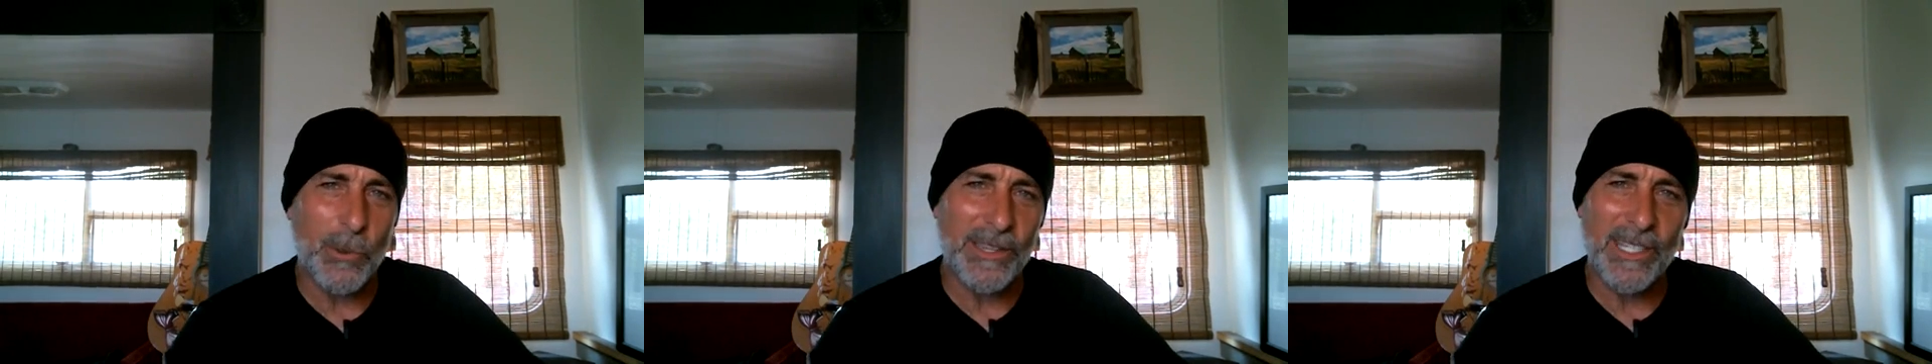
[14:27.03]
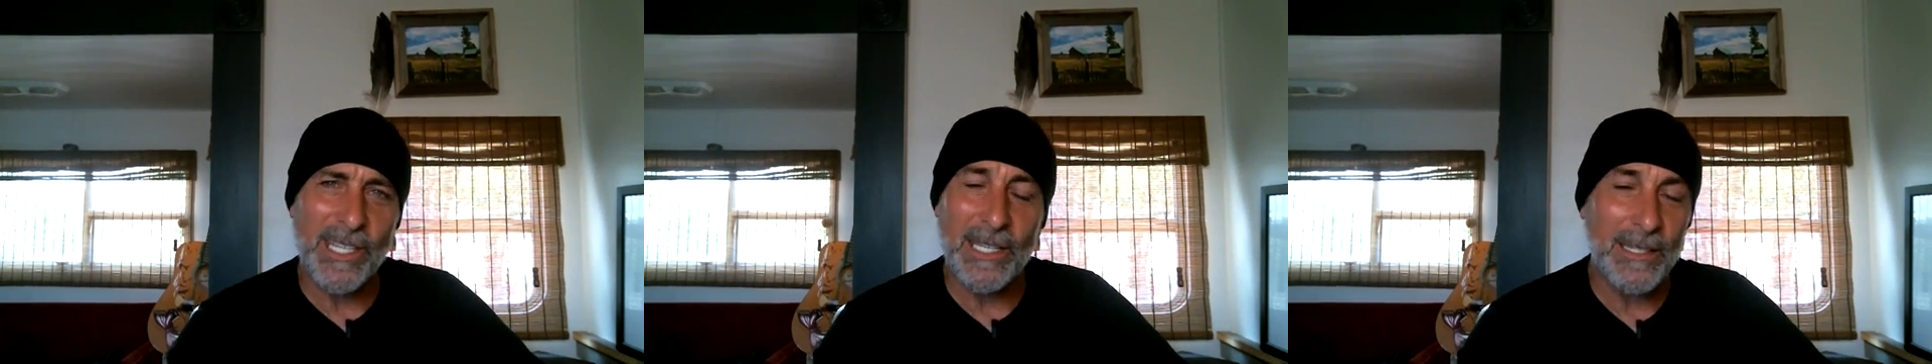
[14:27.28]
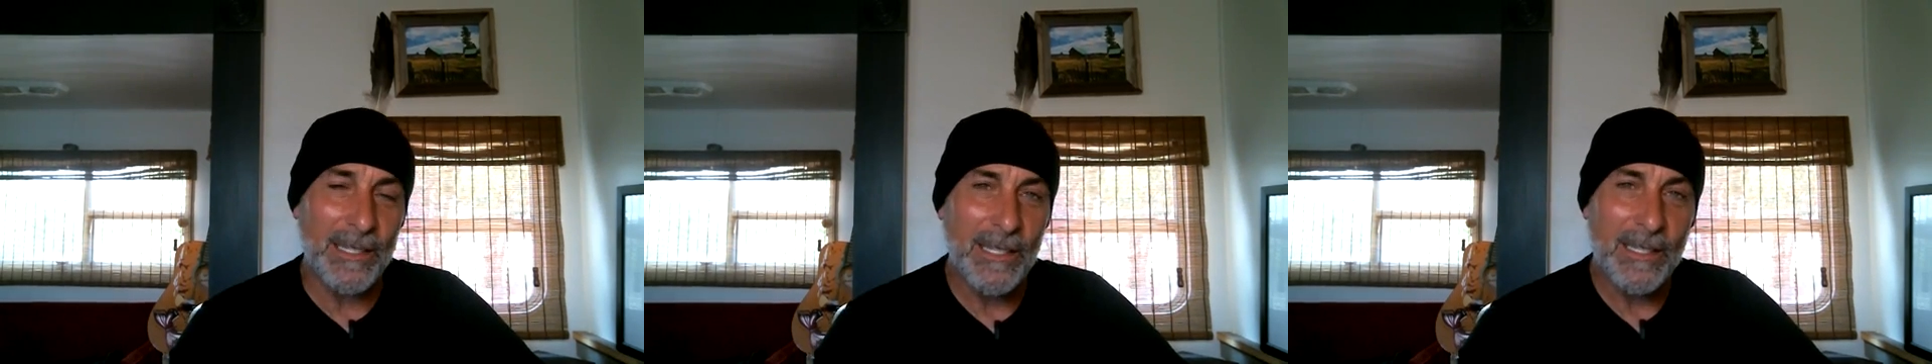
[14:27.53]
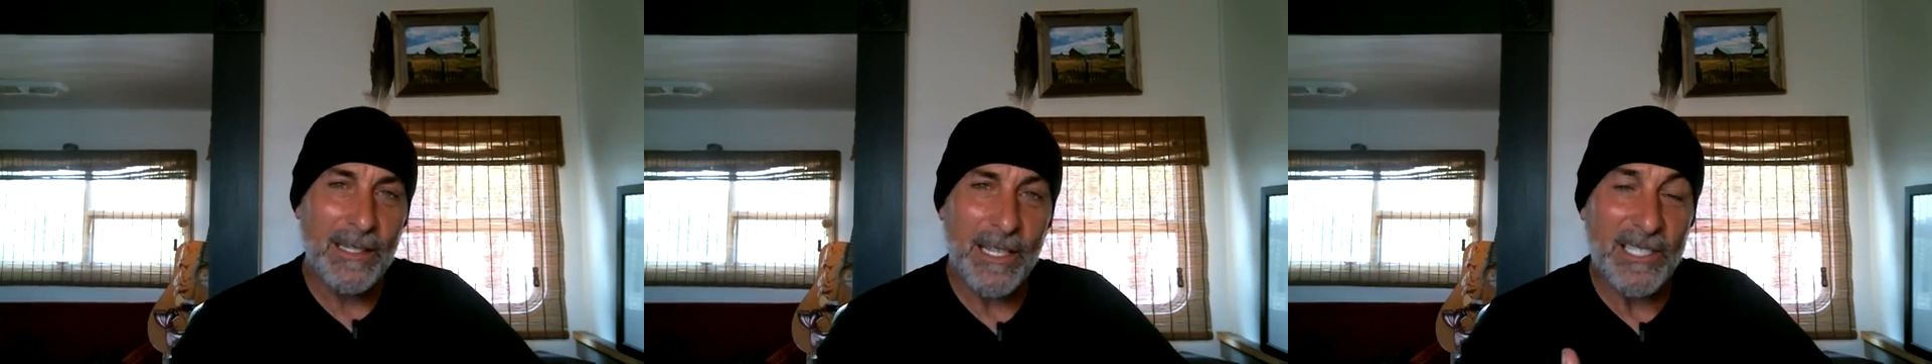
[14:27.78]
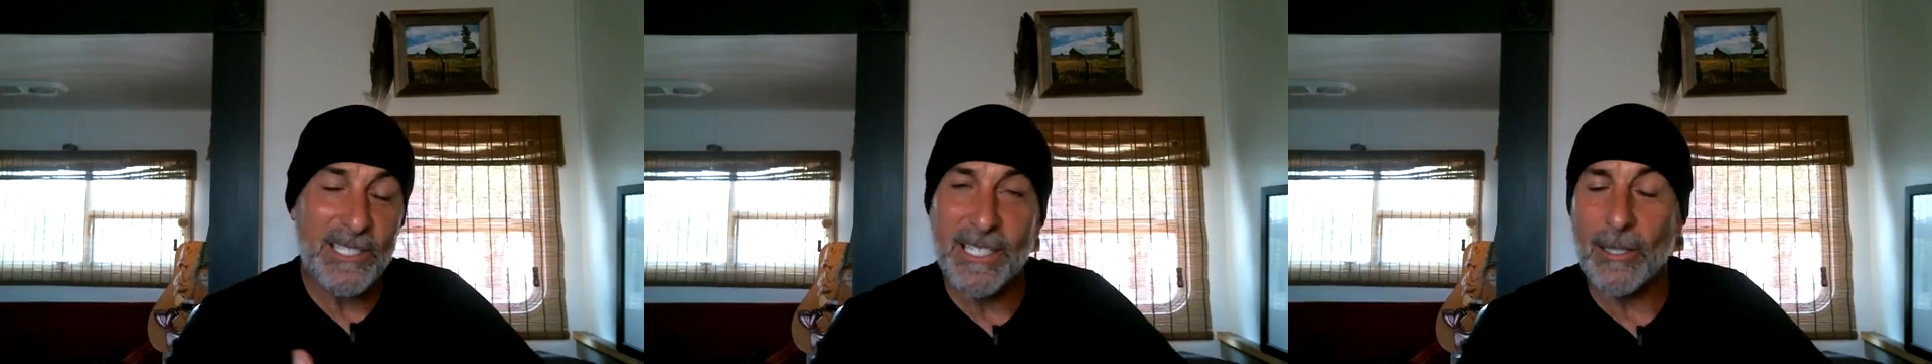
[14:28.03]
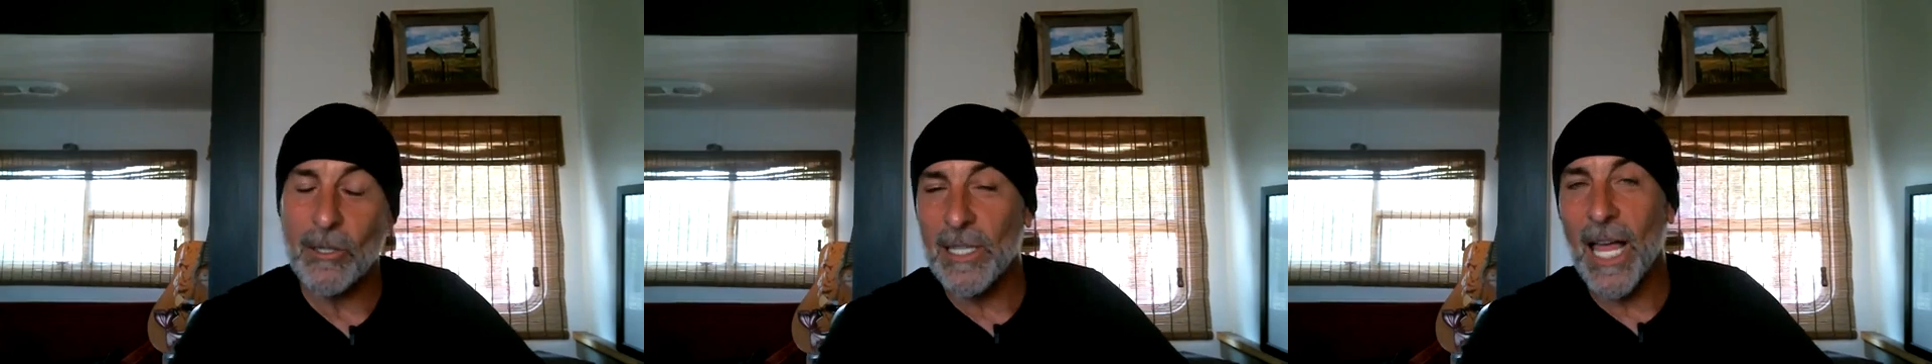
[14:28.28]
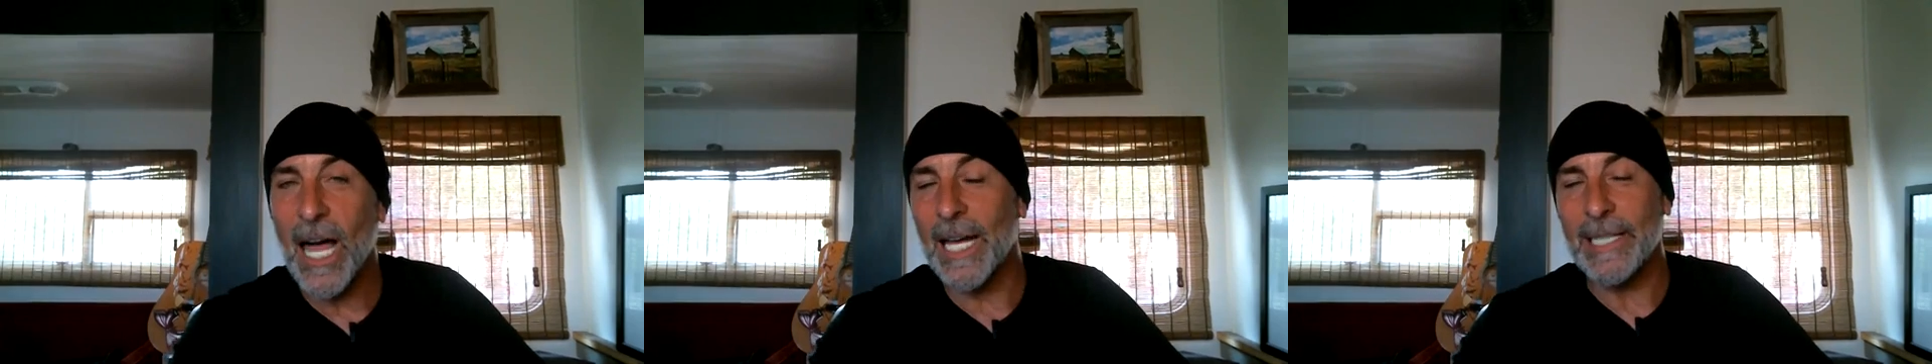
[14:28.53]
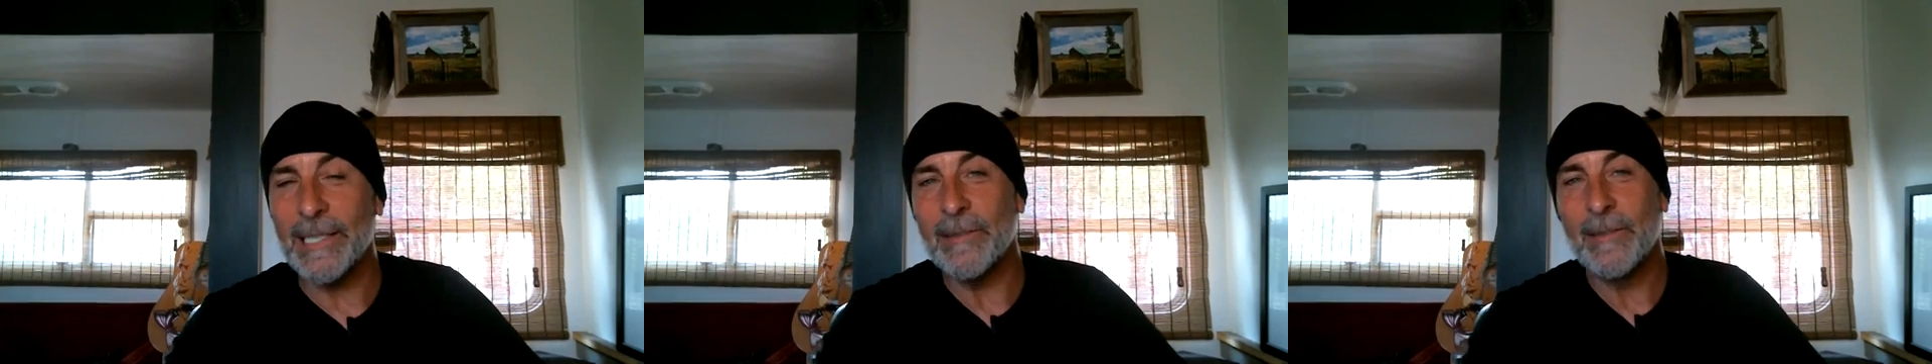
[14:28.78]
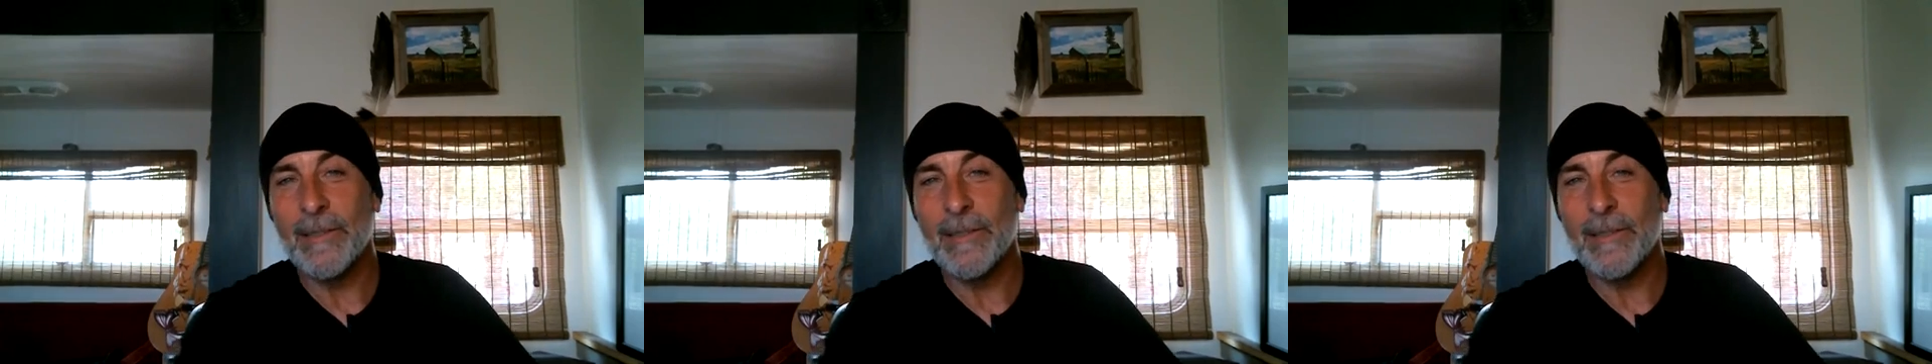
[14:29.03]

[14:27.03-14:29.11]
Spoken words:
within a single line.